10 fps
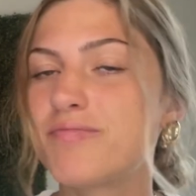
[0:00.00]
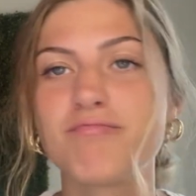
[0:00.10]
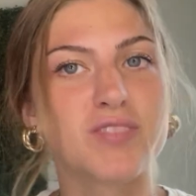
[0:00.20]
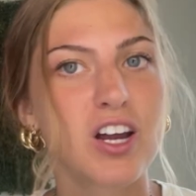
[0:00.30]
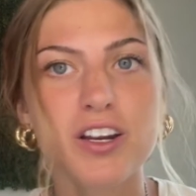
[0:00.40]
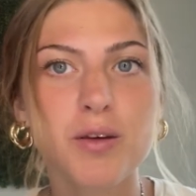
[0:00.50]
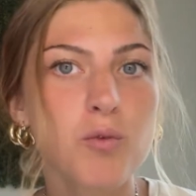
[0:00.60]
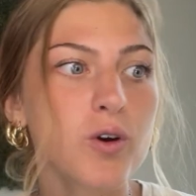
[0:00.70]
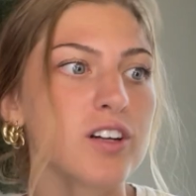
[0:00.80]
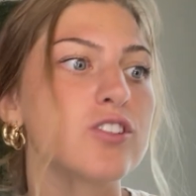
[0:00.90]
Not
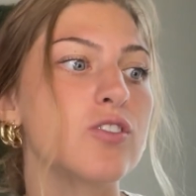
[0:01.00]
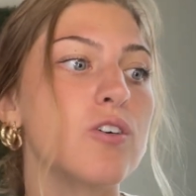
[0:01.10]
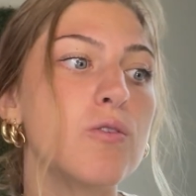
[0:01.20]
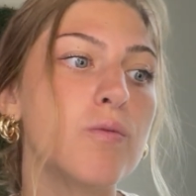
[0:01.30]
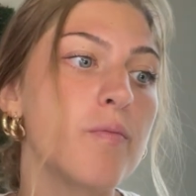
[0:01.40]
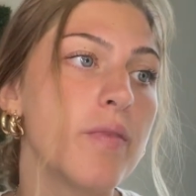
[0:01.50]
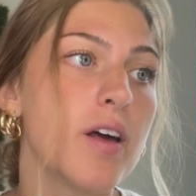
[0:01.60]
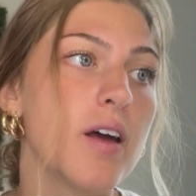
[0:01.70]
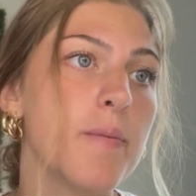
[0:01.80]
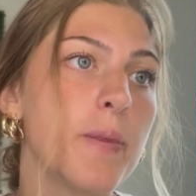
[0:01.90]
anymore. So
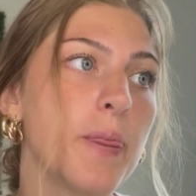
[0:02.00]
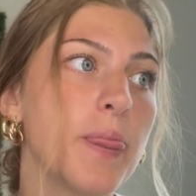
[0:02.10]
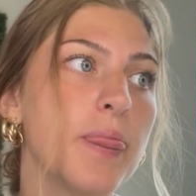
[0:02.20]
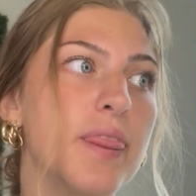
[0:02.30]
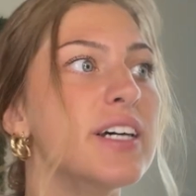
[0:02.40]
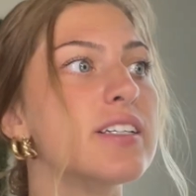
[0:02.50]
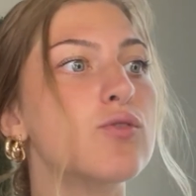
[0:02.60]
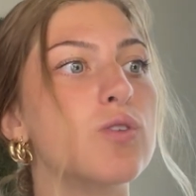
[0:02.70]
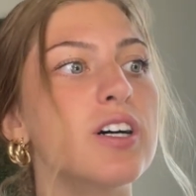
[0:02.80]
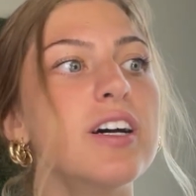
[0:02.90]
this
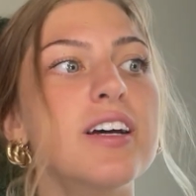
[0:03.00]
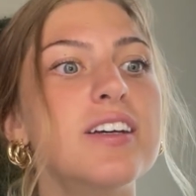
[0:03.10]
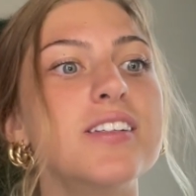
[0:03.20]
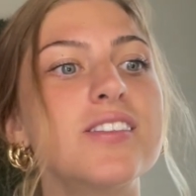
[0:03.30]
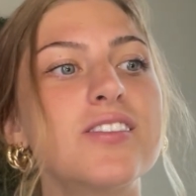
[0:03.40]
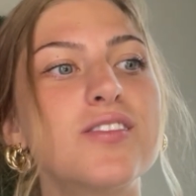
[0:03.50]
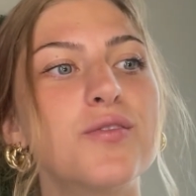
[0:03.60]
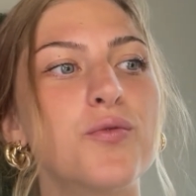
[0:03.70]
was